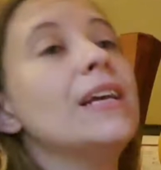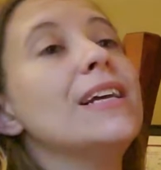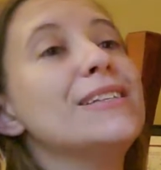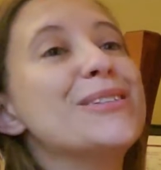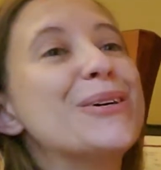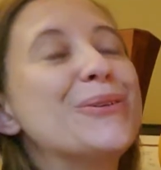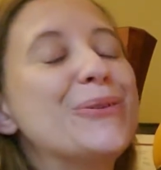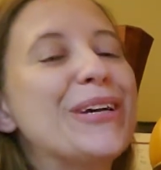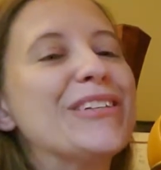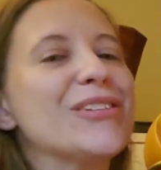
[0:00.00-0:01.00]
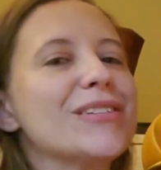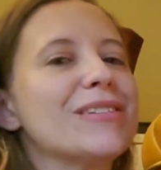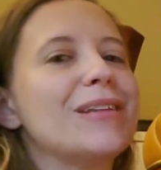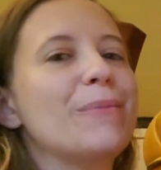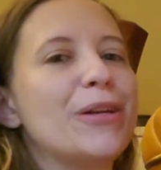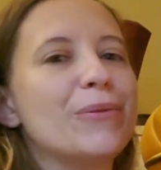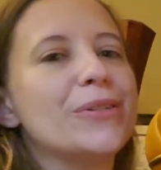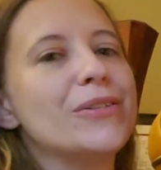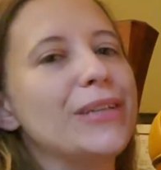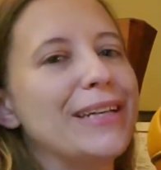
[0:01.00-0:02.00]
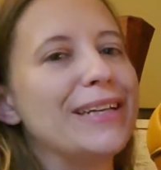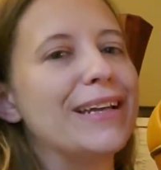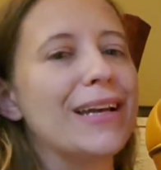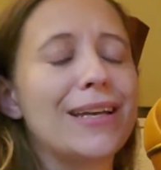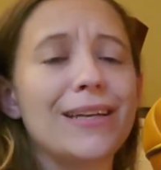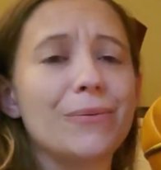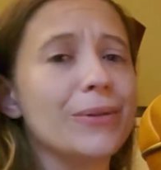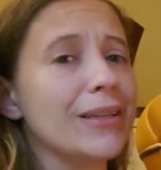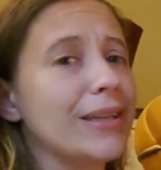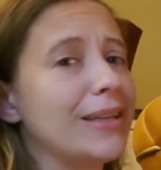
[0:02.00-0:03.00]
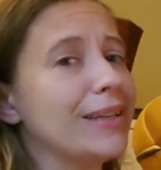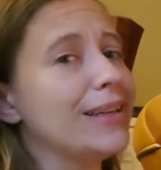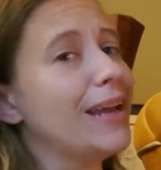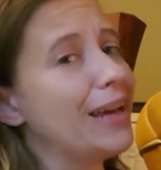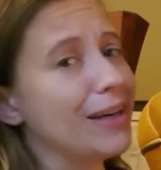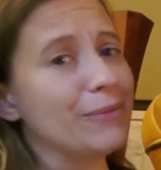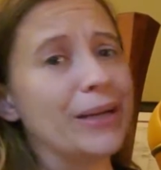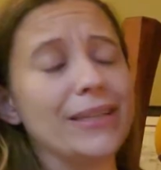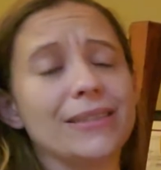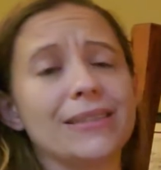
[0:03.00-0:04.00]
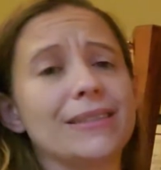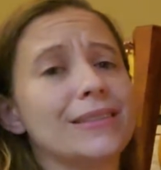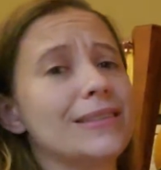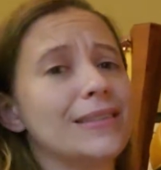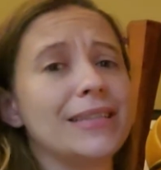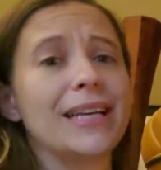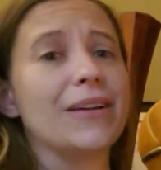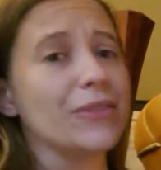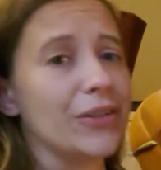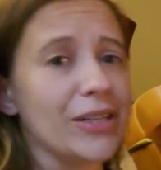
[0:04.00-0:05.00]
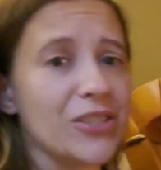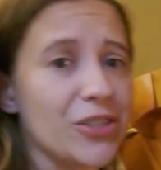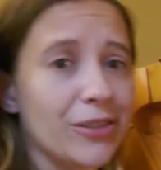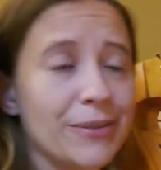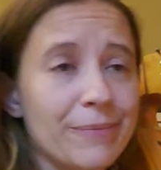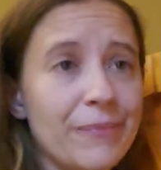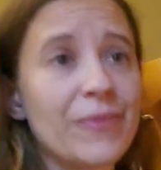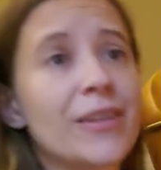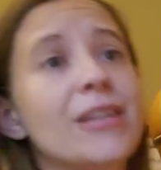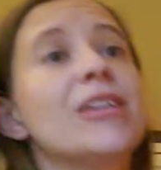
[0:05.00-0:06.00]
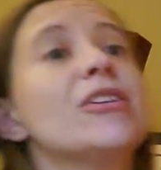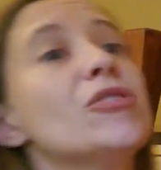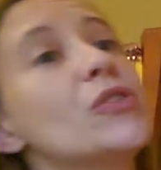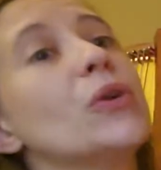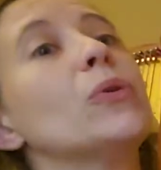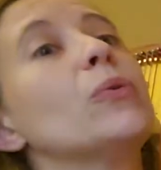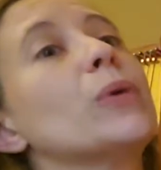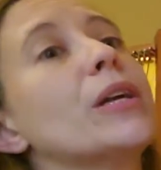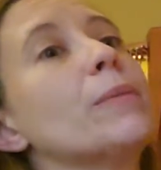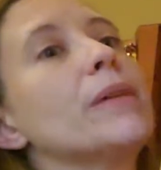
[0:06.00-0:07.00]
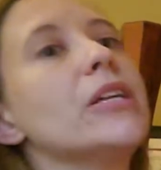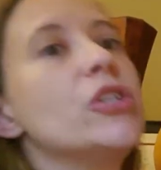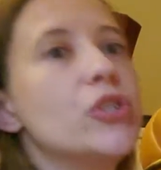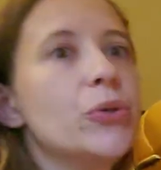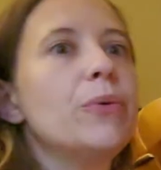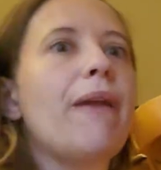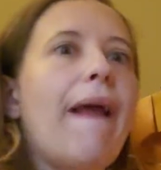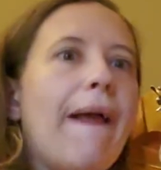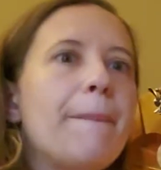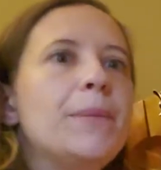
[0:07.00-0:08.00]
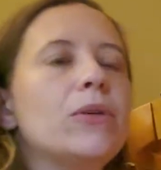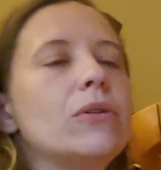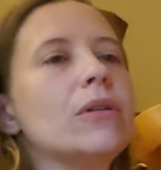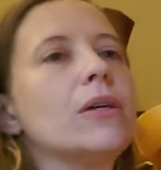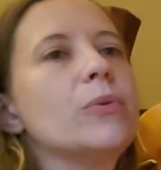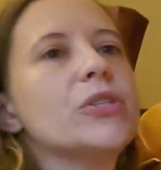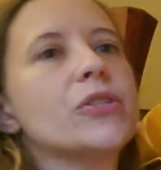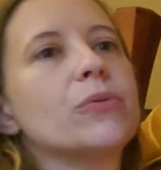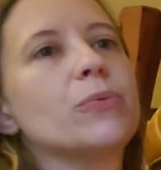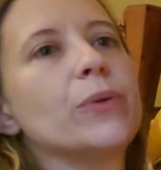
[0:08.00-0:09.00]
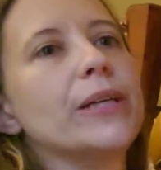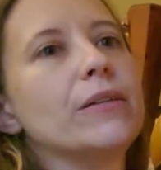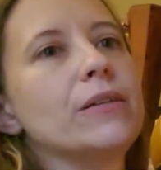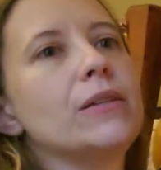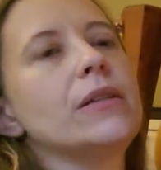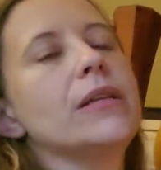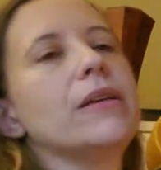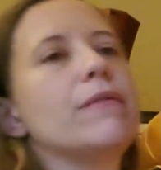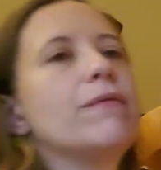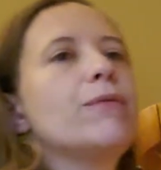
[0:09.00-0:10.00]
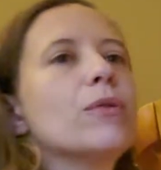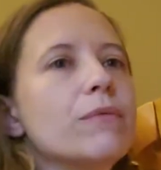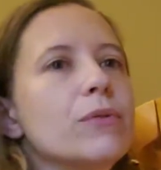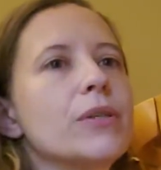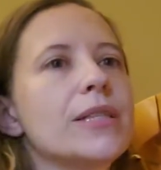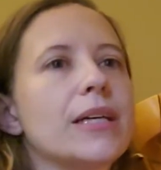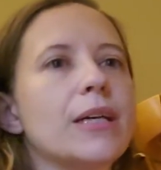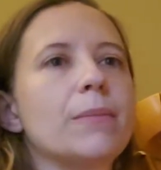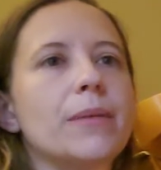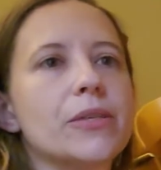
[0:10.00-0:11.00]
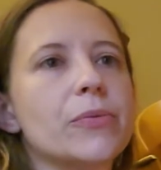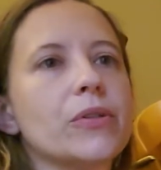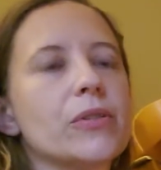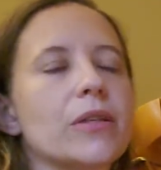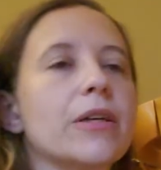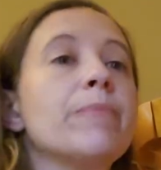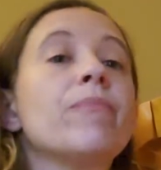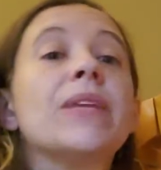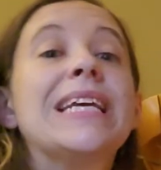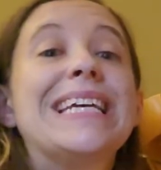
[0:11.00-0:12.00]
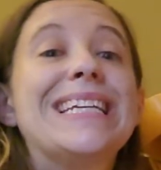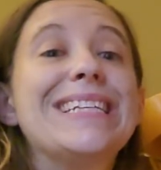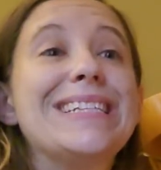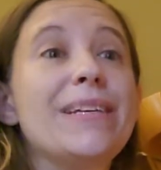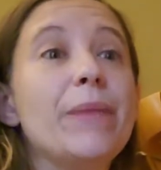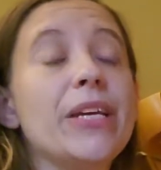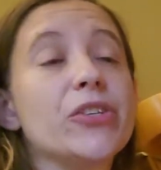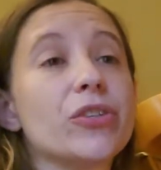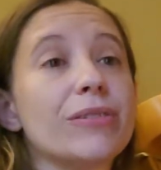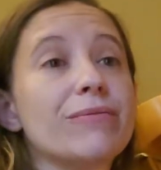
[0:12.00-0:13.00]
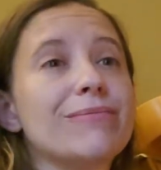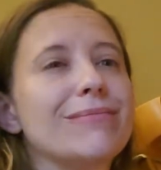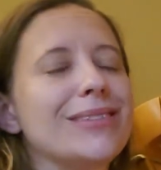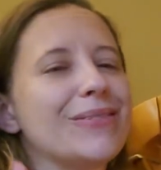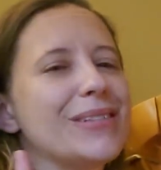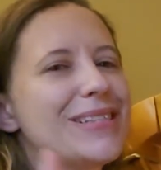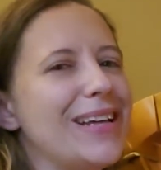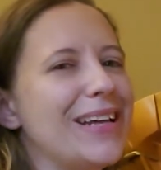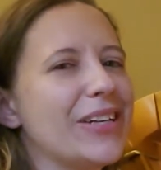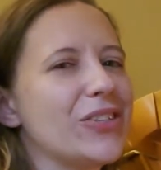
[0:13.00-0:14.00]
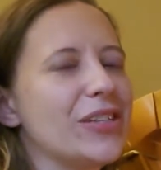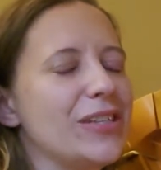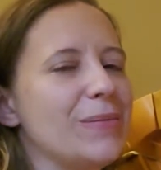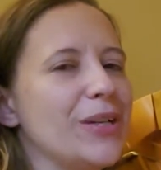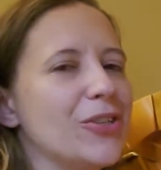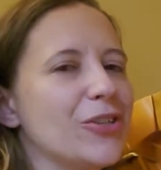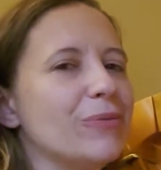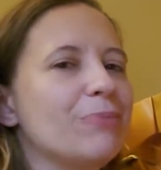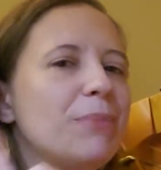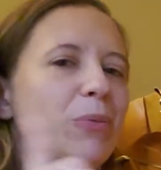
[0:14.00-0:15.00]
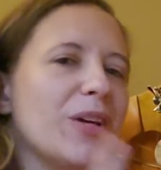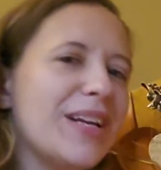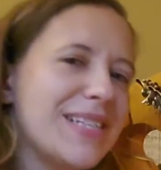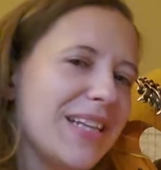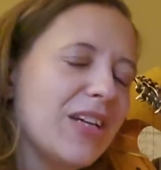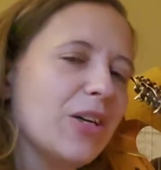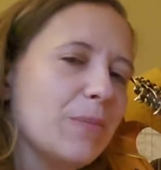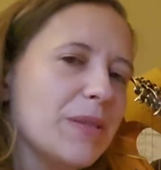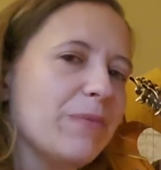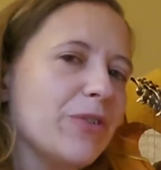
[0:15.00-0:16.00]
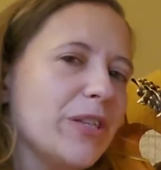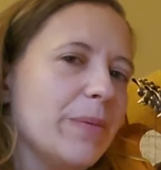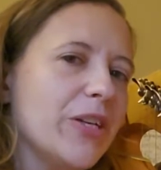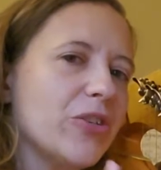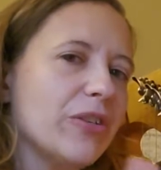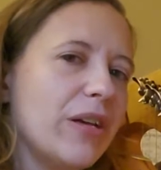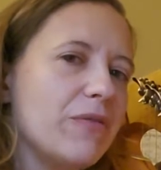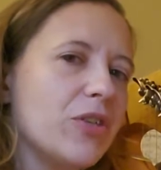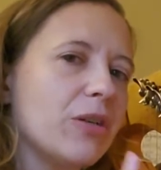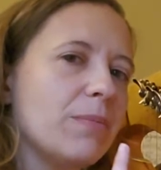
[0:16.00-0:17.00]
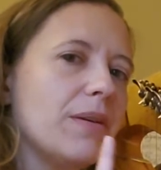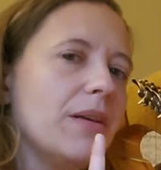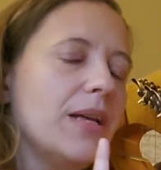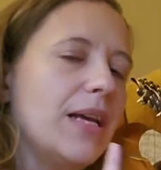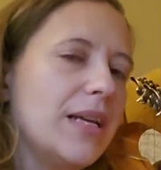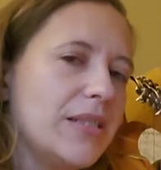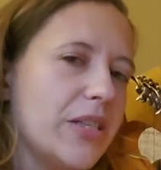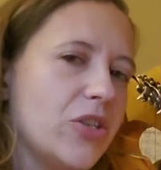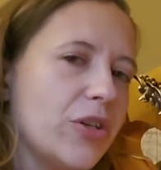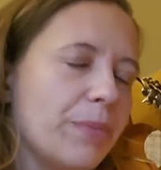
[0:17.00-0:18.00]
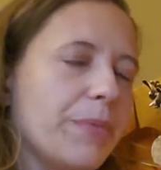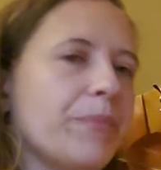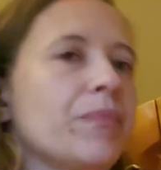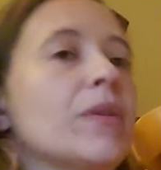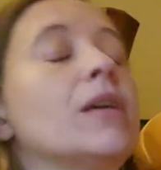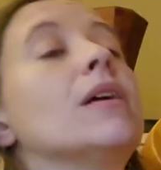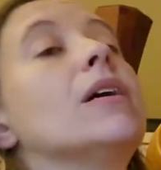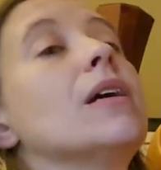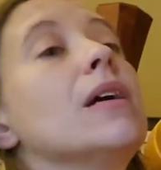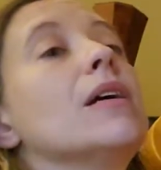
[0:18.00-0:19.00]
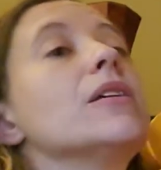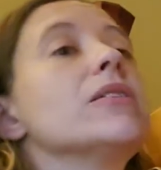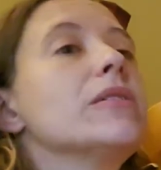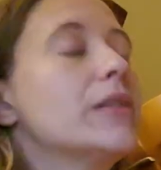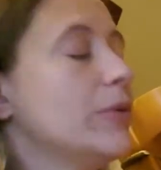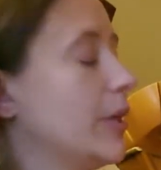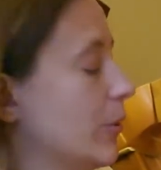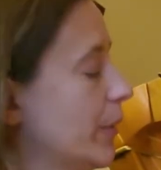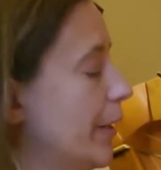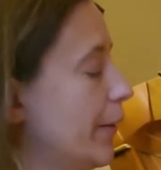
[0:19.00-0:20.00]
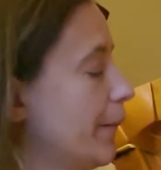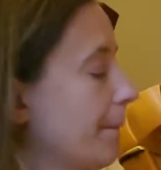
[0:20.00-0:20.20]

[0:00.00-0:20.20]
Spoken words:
So you guys just let me know what you need, and I really cannot wait to get out there next year. So we're going to play June Apple, which is a reel in 4/4 time, as reels are, in D major, although it's not actually D major, but we're going to set the harps up for D major, F sharp and C sharp. So here we go.